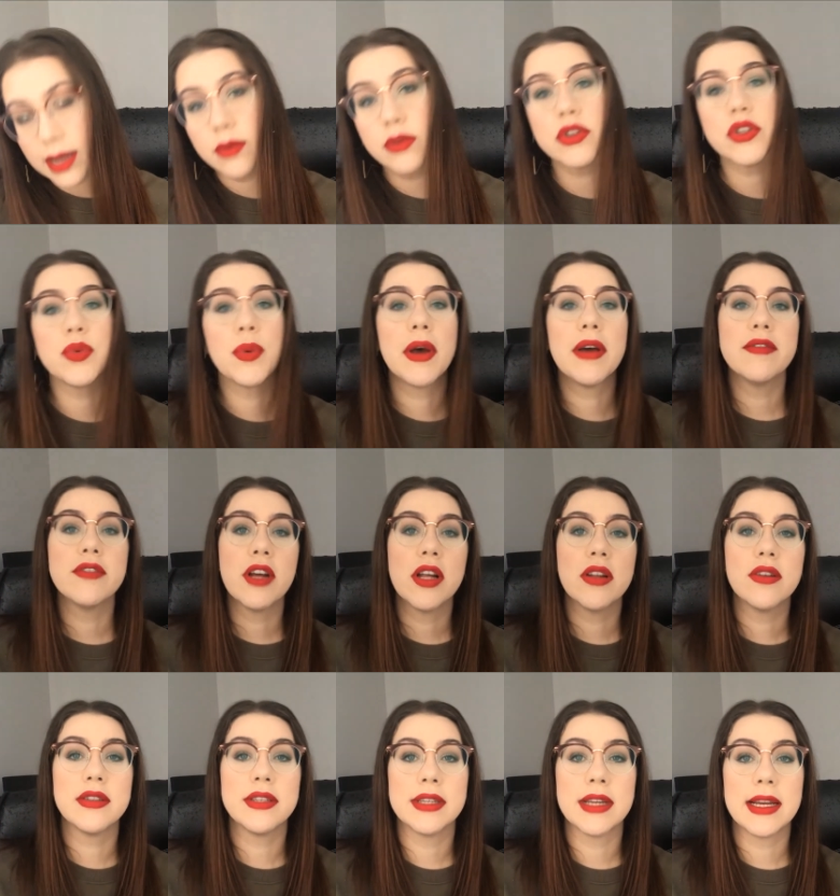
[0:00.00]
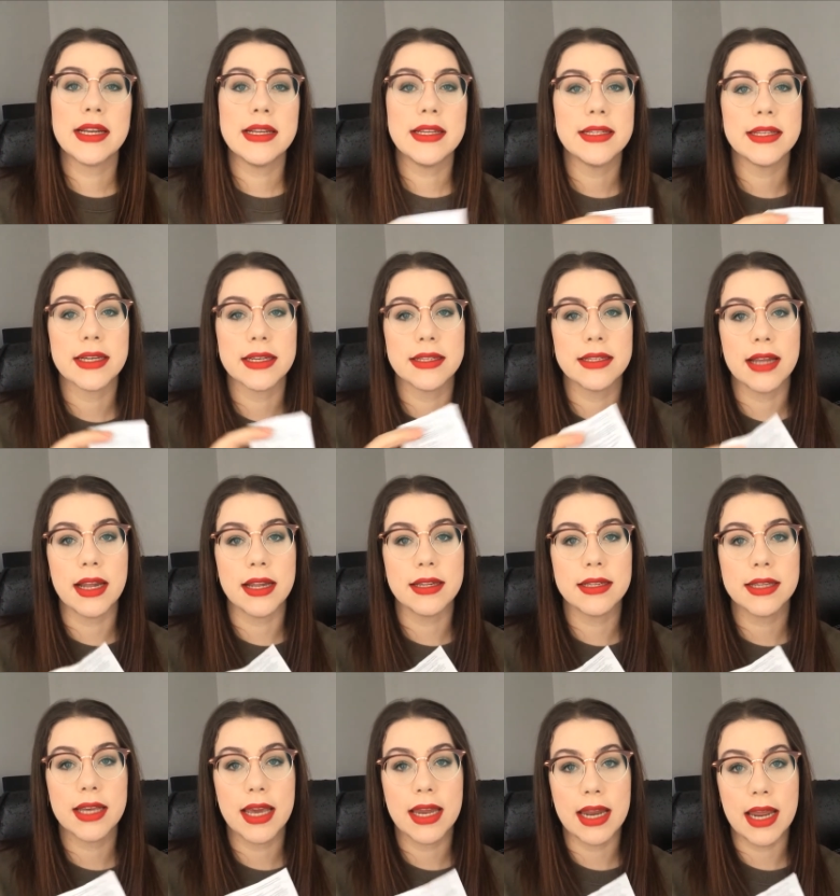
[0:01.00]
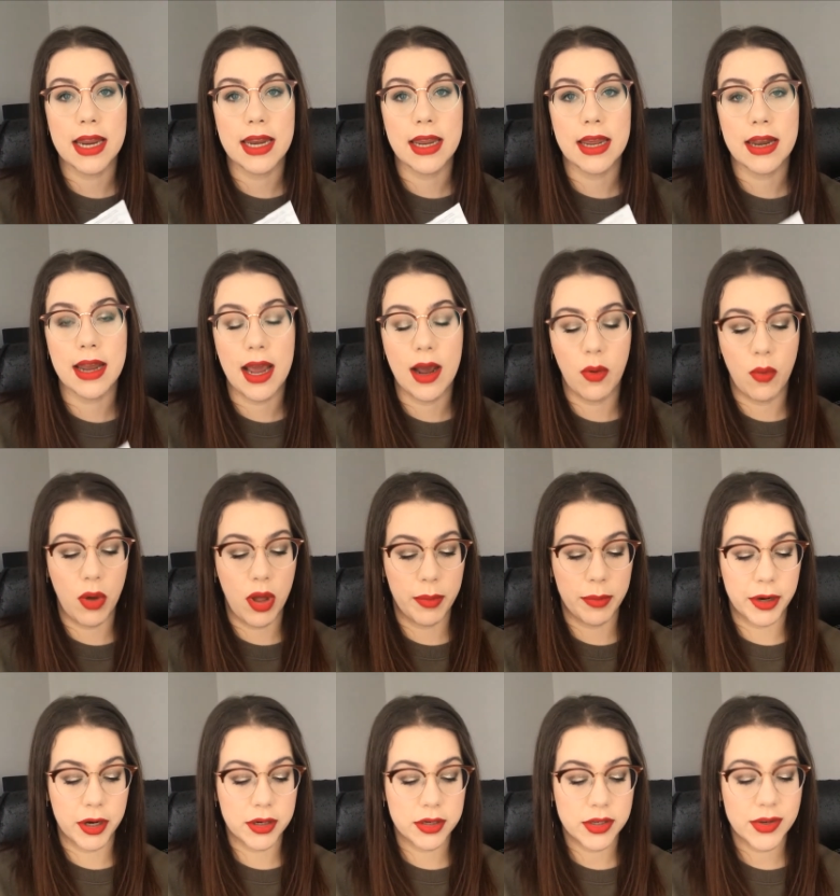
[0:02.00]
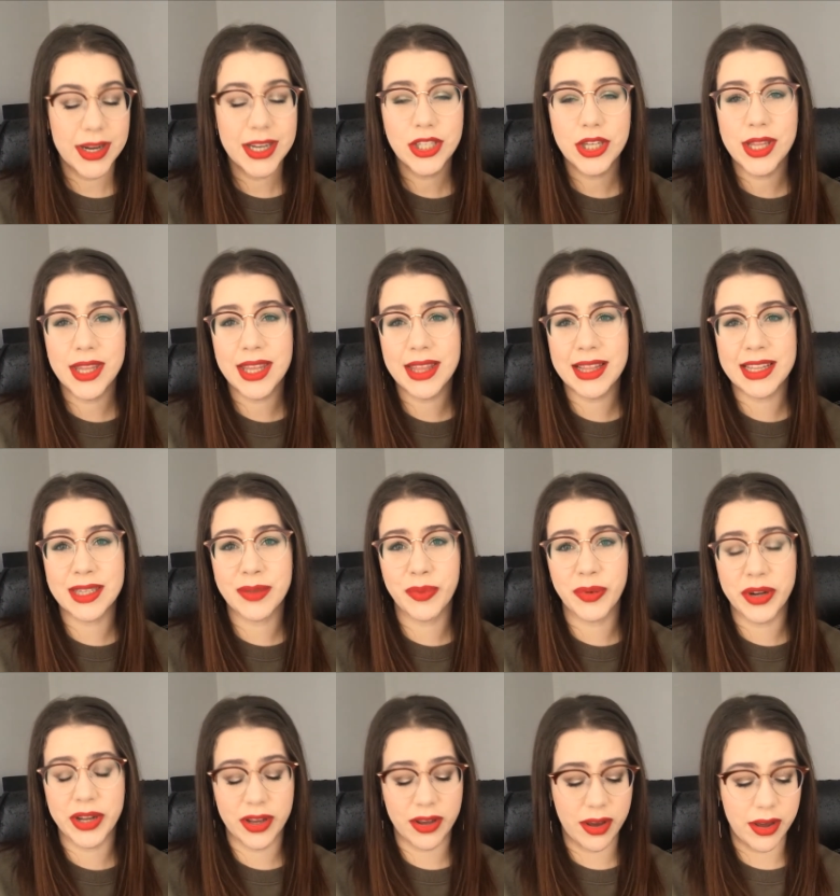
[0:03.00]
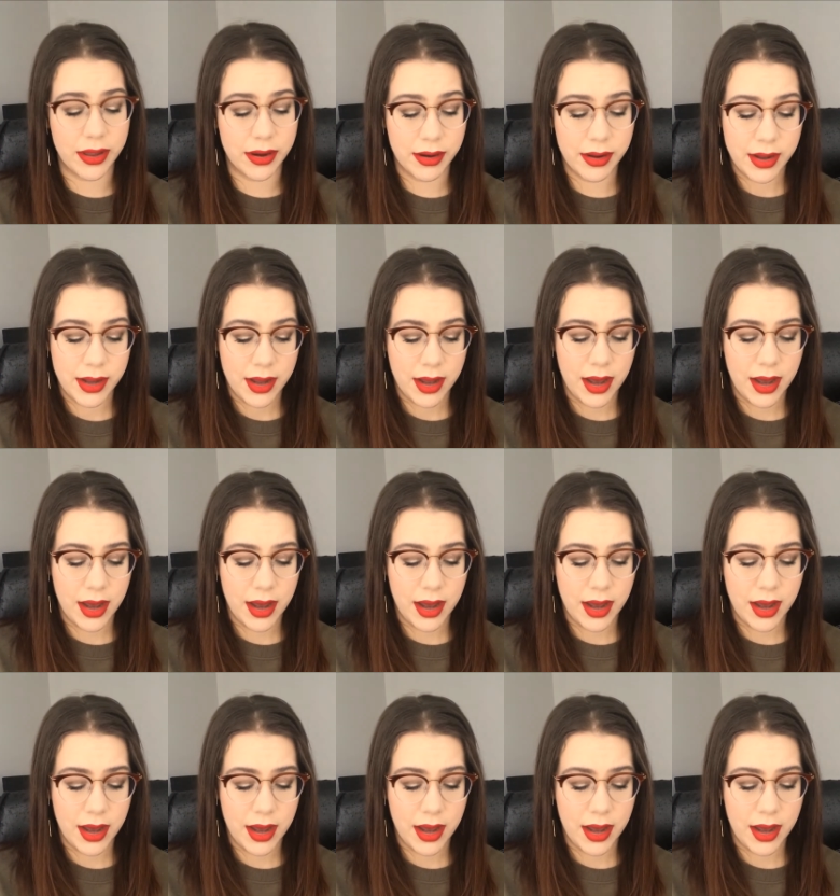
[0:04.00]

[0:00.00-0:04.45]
It It was $12.96 Canadian at Walmart. So I actually think that's pretty good.